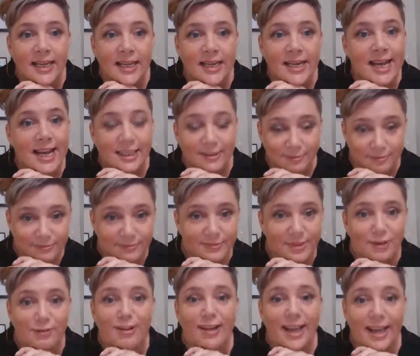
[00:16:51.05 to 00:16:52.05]
Now,
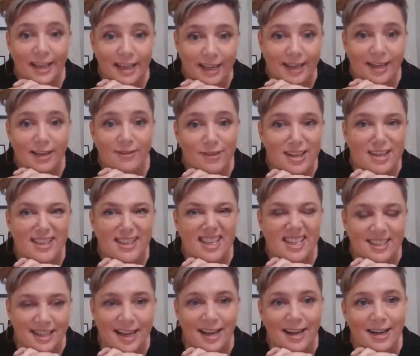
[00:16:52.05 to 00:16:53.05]
the reality of this
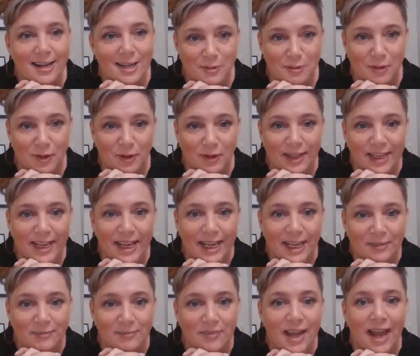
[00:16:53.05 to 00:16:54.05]
is it is rolling out.